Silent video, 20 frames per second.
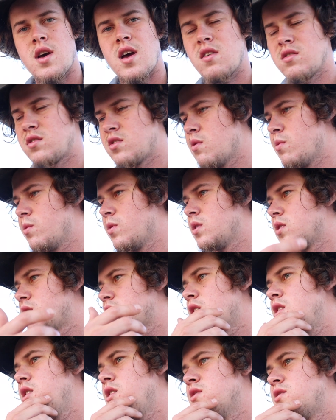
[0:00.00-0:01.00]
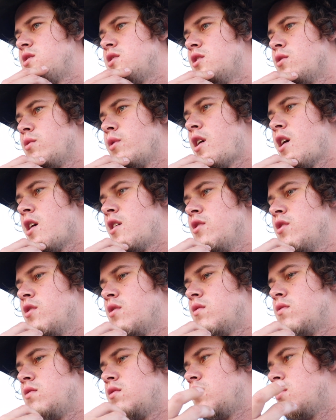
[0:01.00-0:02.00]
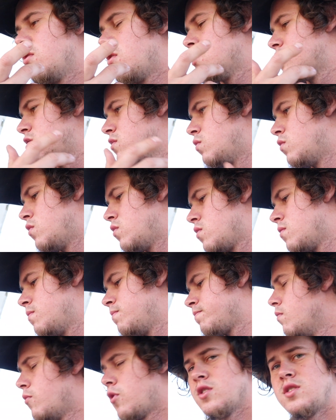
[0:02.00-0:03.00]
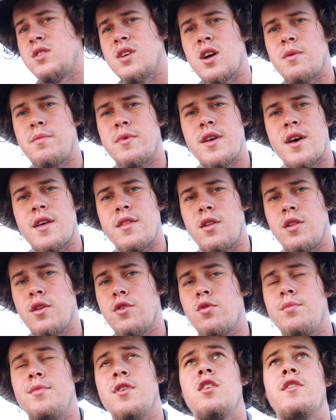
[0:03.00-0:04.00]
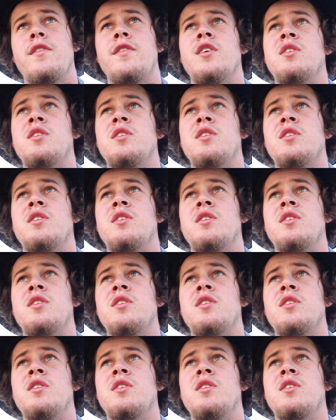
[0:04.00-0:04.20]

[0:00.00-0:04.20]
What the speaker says: Have something with it so you can sit around it nice and warm. Might set up another little bit of